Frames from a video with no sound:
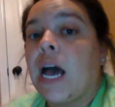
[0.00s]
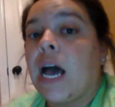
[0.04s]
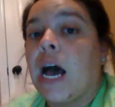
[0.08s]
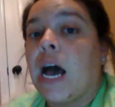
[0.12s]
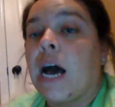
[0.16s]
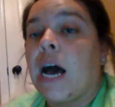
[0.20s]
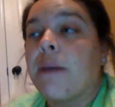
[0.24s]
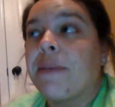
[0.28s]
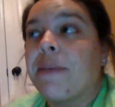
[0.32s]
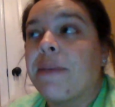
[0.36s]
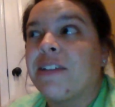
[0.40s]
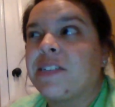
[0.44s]

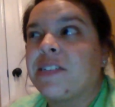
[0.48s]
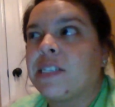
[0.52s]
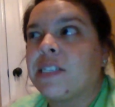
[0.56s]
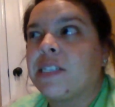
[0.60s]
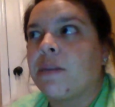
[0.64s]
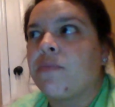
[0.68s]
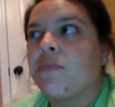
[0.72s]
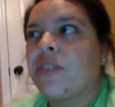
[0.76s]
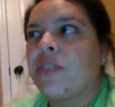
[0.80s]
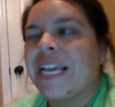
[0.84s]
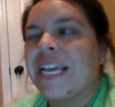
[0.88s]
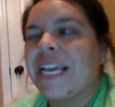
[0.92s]
If
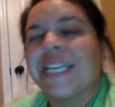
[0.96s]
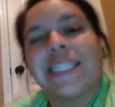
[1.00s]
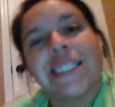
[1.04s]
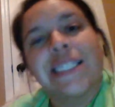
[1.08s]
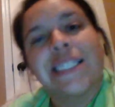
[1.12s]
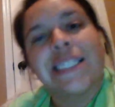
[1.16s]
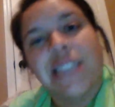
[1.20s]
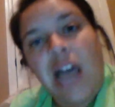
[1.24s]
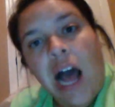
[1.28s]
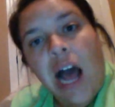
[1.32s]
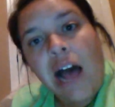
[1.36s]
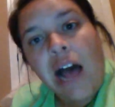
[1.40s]
something is
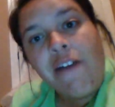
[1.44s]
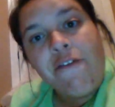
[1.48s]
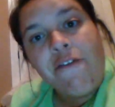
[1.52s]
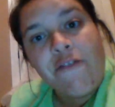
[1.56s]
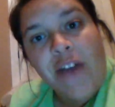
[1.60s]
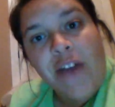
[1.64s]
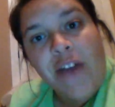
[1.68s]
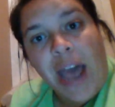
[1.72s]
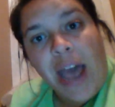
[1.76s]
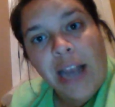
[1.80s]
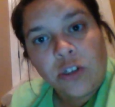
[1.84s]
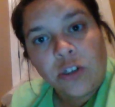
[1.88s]
not
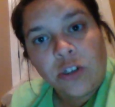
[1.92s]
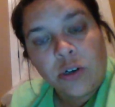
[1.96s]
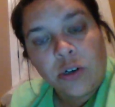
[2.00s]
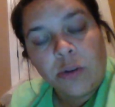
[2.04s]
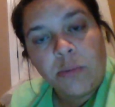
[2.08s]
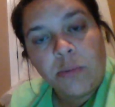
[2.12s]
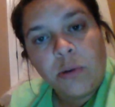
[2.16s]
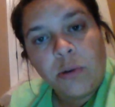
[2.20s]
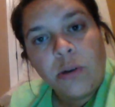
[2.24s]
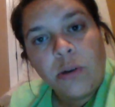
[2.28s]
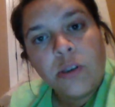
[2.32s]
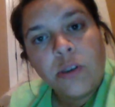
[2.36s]

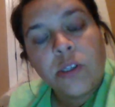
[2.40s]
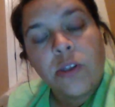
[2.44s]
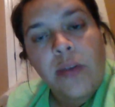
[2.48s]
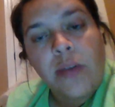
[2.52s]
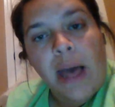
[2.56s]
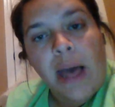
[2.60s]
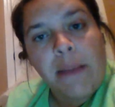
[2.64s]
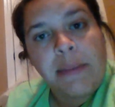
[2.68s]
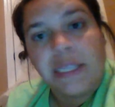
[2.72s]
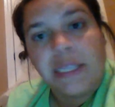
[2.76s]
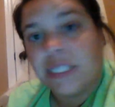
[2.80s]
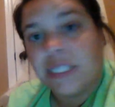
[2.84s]
factorable, so
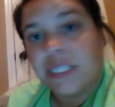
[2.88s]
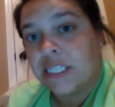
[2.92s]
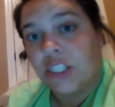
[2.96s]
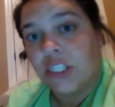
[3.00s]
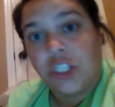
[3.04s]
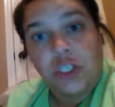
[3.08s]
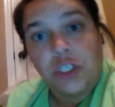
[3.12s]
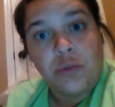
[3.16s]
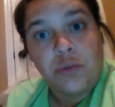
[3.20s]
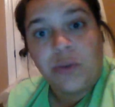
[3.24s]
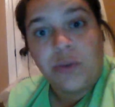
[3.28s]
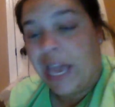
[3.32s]
that means
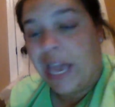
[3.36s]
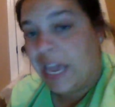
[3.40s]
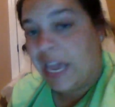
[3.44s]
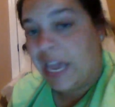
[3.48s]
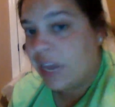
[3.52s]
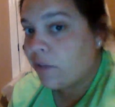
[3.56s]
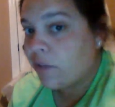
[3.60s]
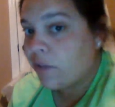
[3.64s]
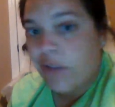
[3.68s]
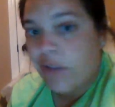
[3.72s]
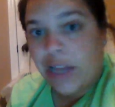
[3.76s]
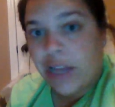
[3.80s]
that you
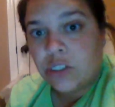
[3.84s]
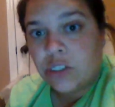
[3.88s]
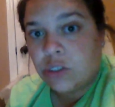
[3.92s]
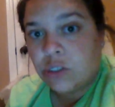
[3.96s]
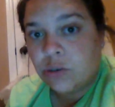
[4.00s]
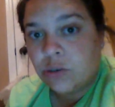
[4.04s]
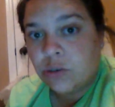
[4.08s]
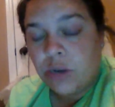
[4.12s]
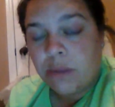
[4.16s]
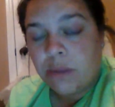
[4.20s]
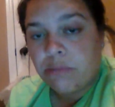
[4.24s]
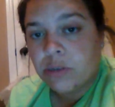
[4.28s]
can't find
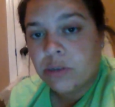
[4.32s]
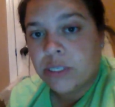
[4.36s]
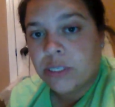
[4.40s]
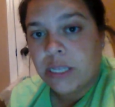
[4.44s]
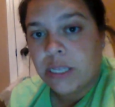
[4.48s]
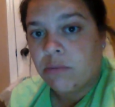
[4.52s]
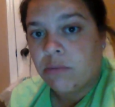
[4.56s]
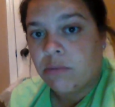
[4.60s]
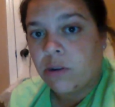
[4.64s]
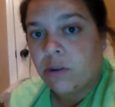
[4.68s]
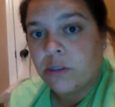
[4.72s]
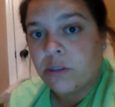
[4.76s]
two numbers
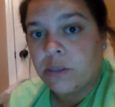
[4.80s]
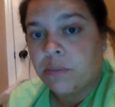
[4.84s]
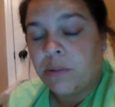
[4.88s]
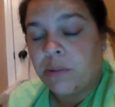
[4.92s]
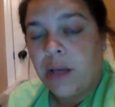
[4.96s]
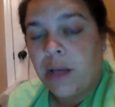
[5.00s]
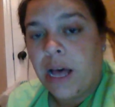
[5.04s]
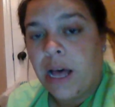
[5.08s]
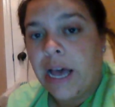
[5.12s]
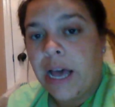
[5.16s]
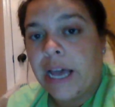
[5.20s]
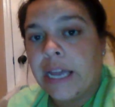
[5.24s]
that
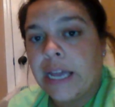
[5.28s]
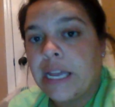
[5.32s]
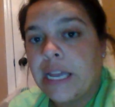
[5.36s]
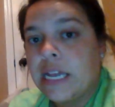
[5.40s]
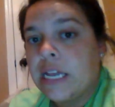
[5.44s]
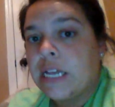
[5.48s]
multiply